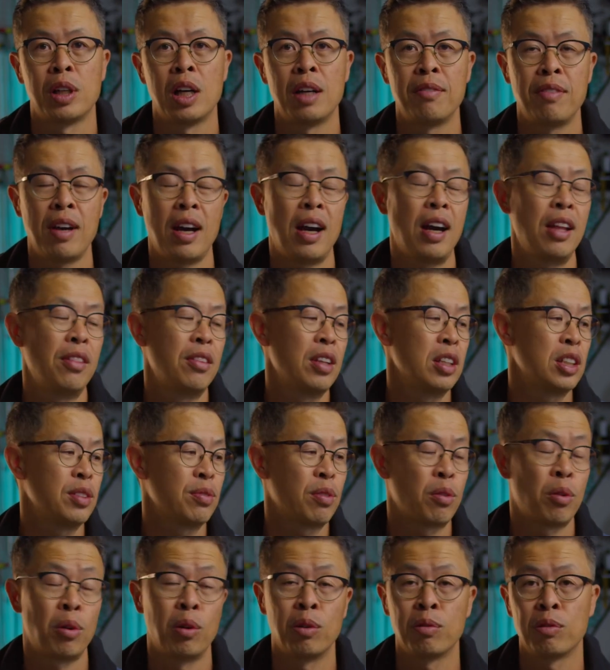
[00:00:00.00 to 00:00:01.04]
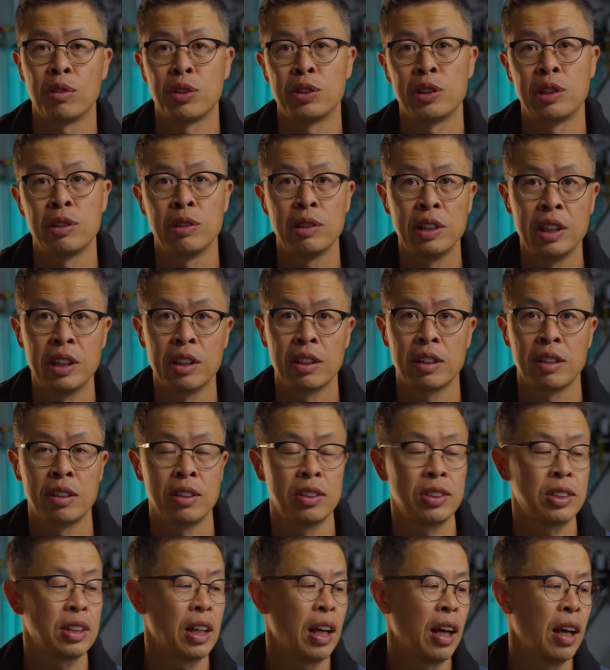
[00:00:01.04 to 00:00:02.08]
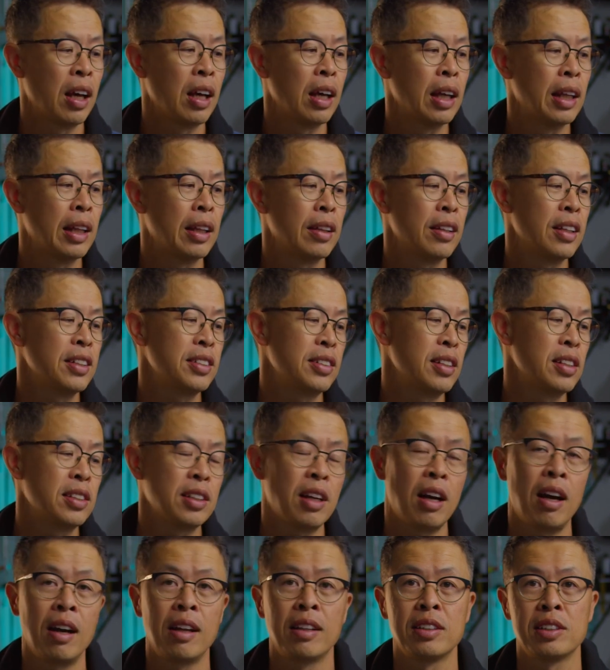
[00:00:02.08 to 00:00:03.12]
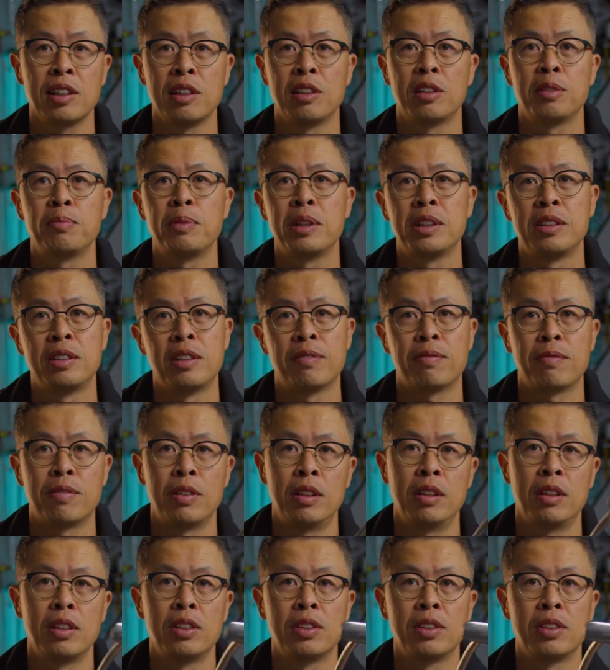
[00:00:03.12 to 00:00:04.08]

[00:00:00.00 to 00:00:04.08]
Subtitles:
I've had this for over 2 years, and this design is a little bit different.